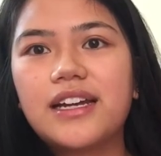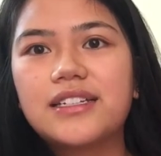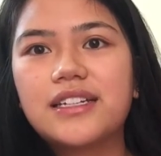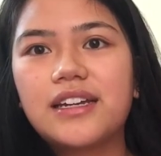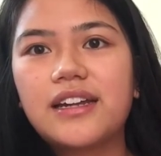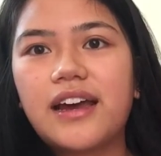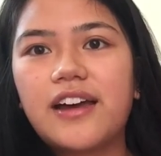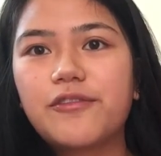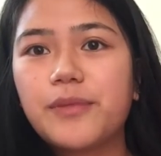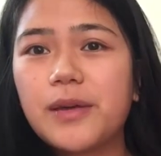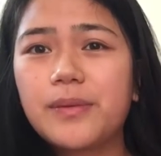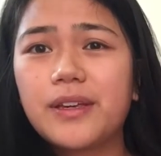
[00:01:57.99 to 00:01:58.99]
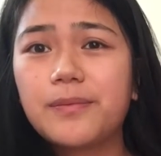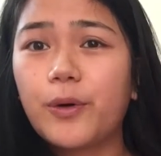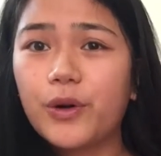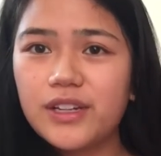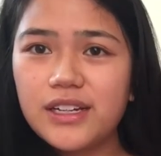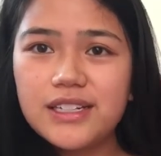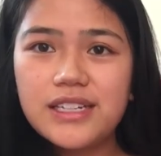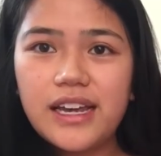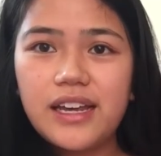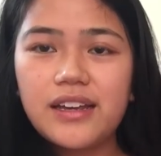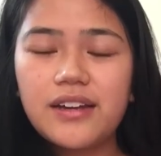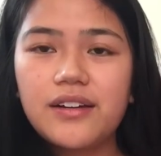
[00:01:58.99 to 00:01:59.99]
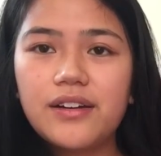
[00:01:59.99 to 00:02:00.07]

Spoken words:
I did have maybe more than a day